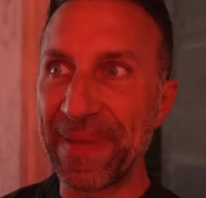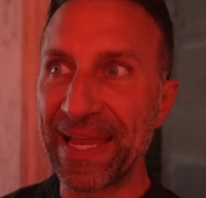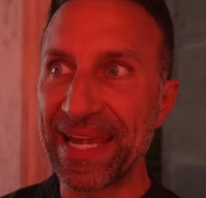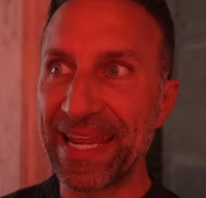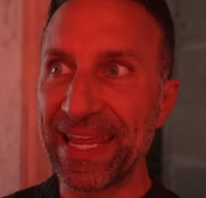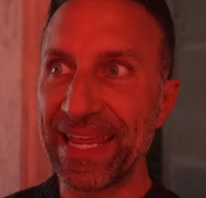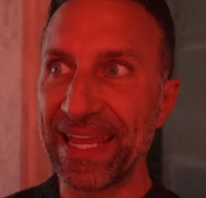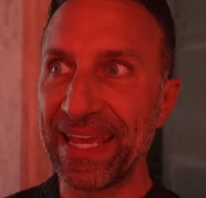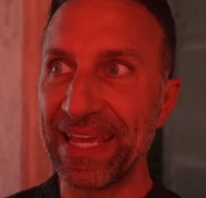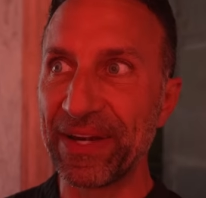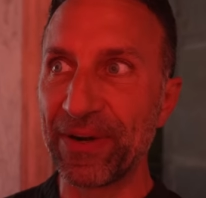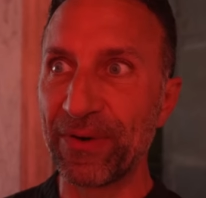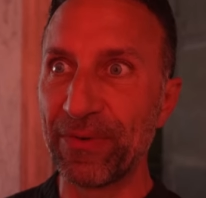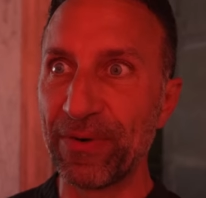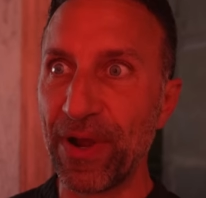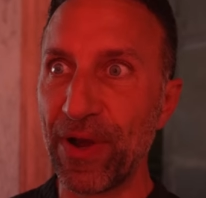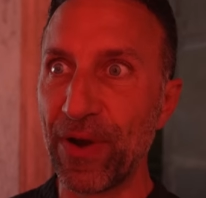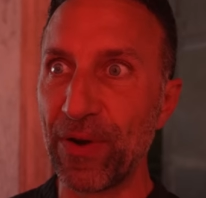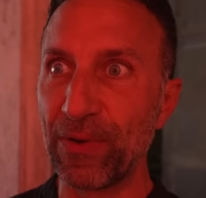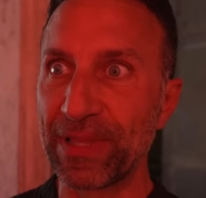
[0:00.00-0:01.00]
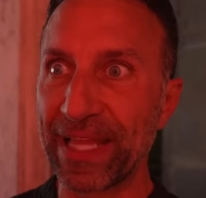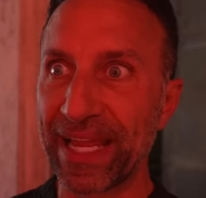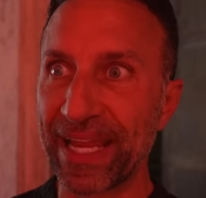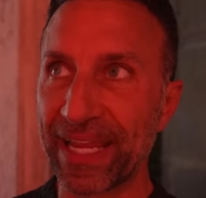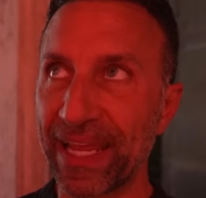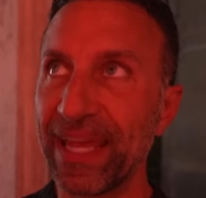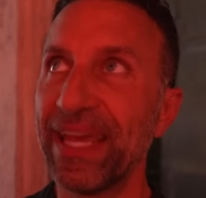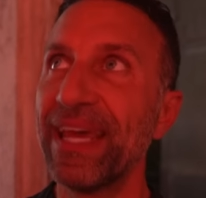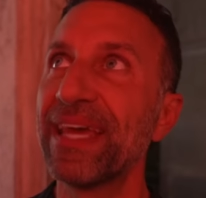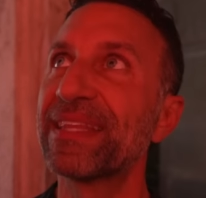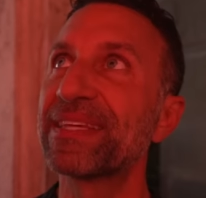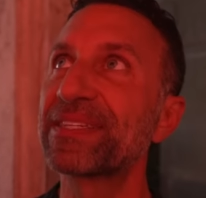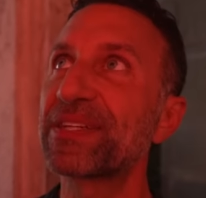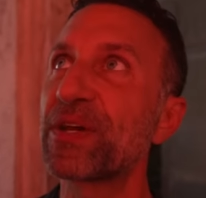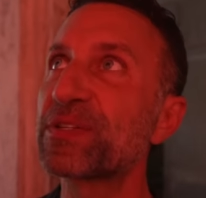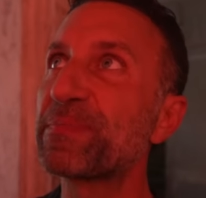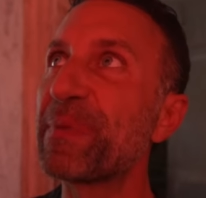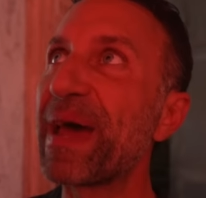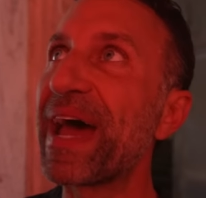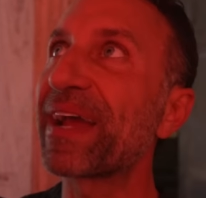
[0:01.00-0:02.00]
many in a row. Like, this
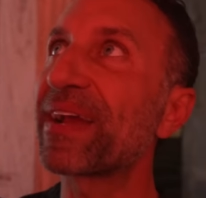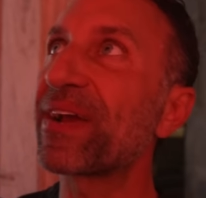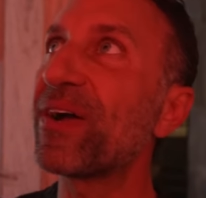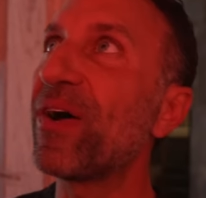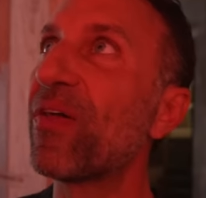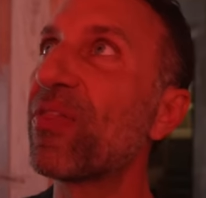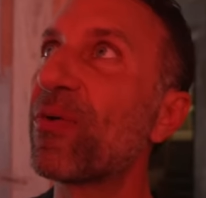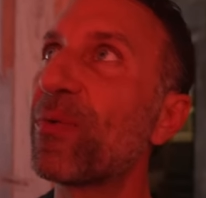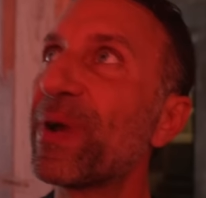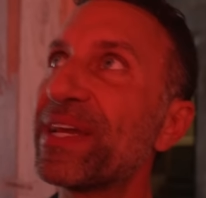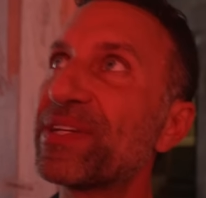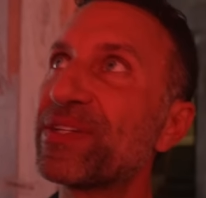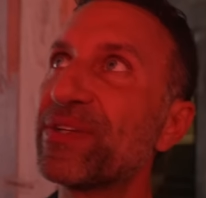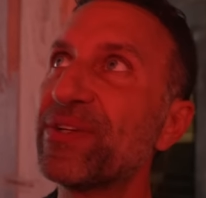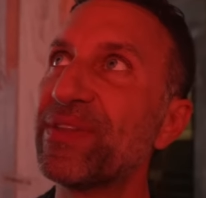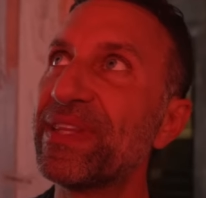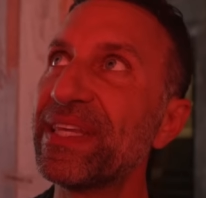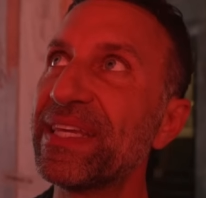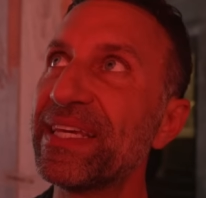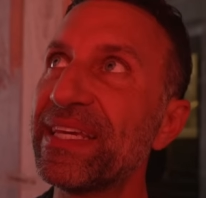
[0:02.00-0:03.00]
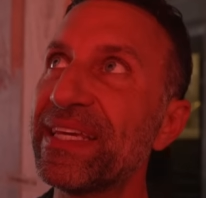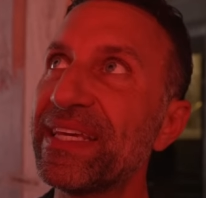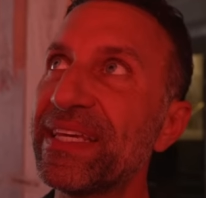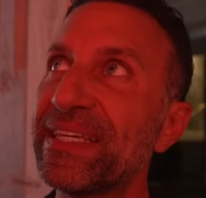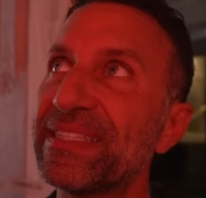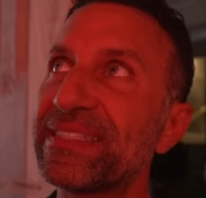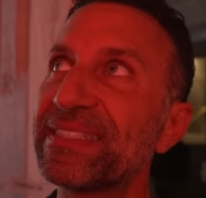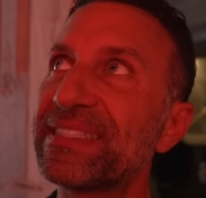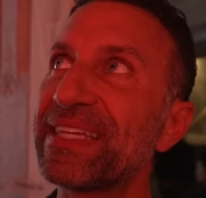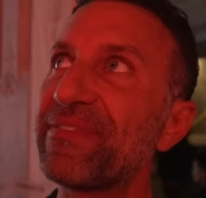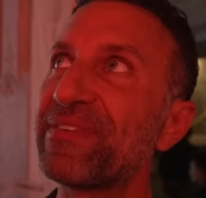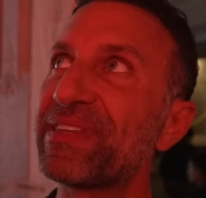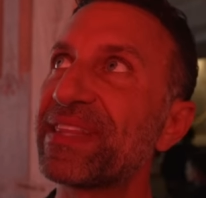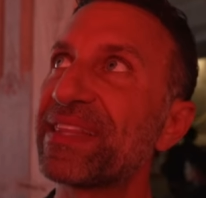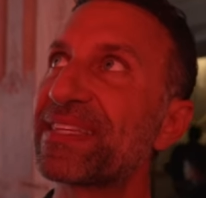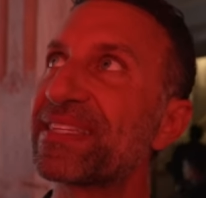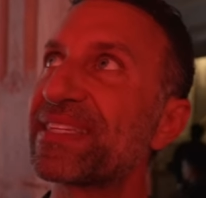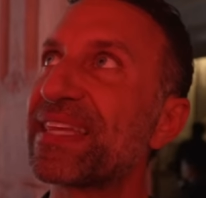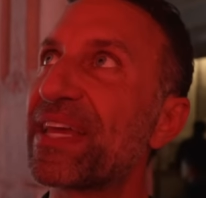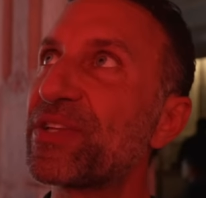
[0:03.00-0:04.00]
goes back all the way to the
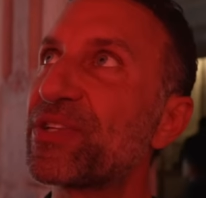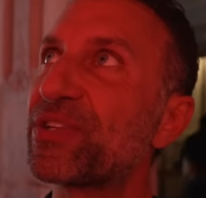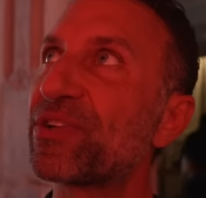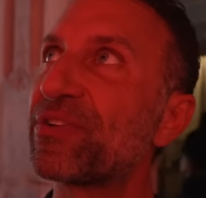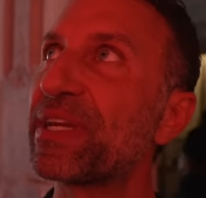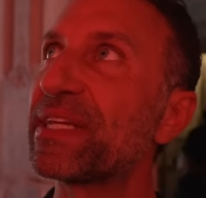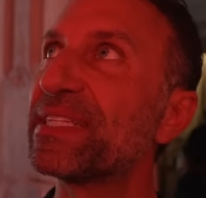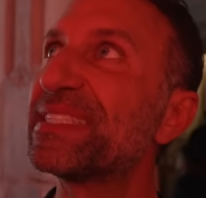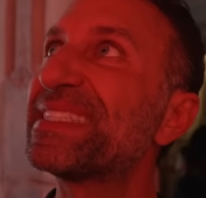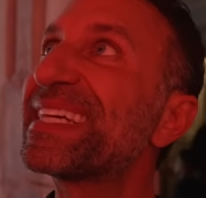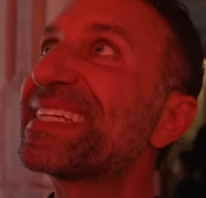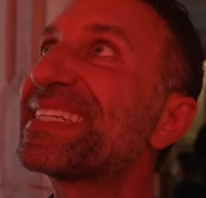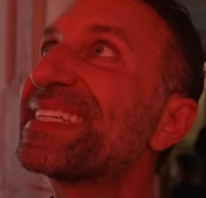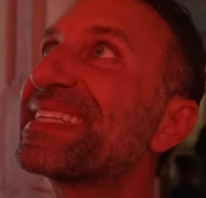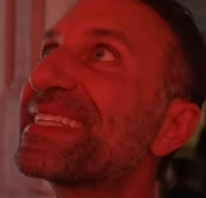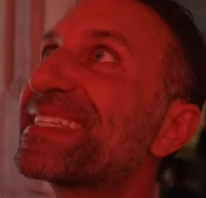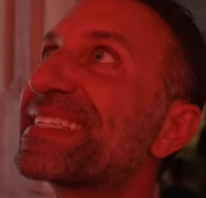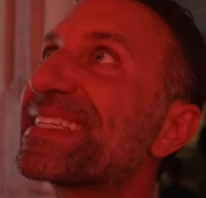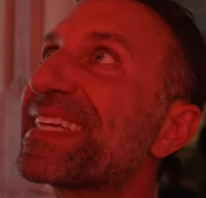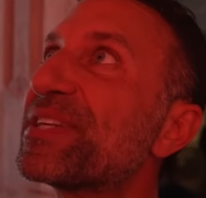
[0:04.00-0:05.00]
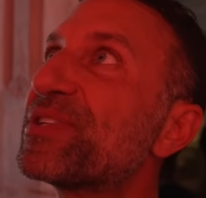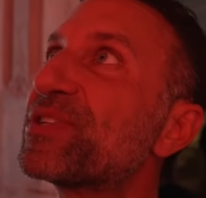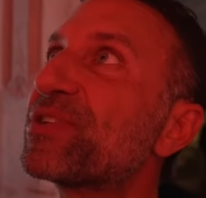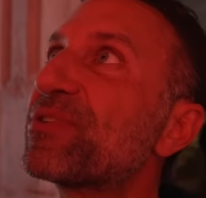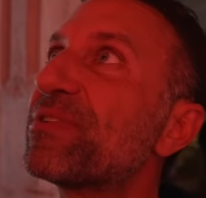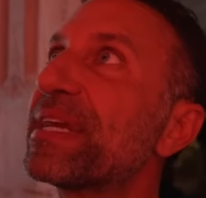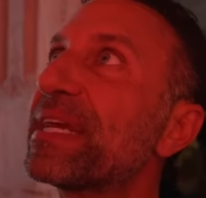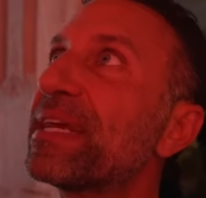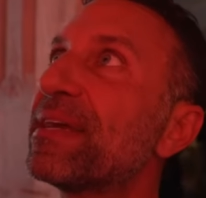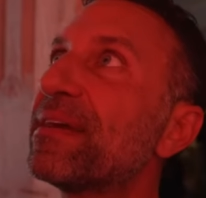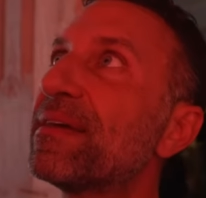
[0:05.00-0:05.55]
7th century, 6th century.